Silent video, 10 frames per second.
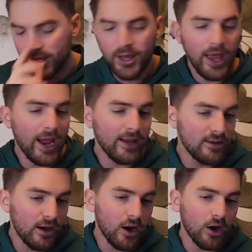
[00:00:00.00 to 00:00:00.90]
And
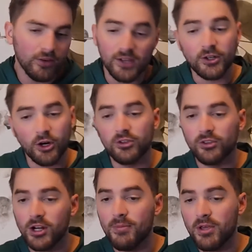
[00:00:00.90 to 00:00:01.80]
it sounds like Hurts is
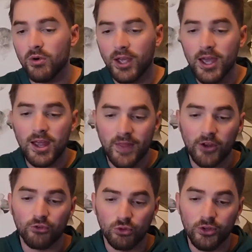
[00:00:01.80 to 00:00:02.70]
going to be okay, and that
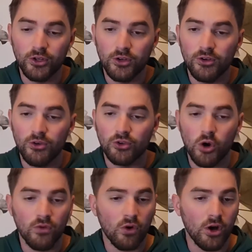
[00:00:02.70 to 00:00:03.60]
is really good news
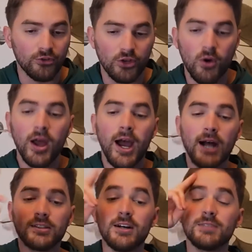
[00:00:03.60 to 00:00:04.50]
overall. So
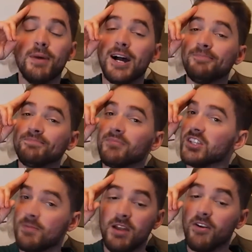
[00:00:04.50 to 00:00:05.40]
I'm Thomas Mott.
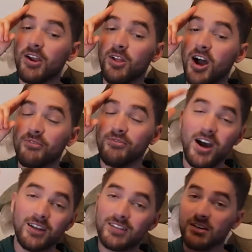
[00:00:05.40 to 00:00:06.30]
It's been a very long,
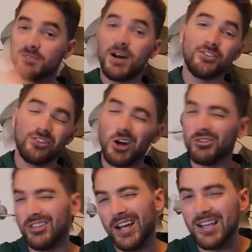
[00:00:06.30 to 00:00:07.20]
fun Thomas Mott Show. We'll
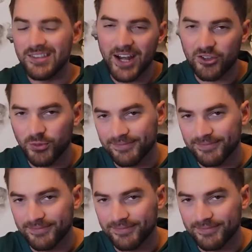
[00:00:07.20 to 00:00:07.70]
see you guys in the next one.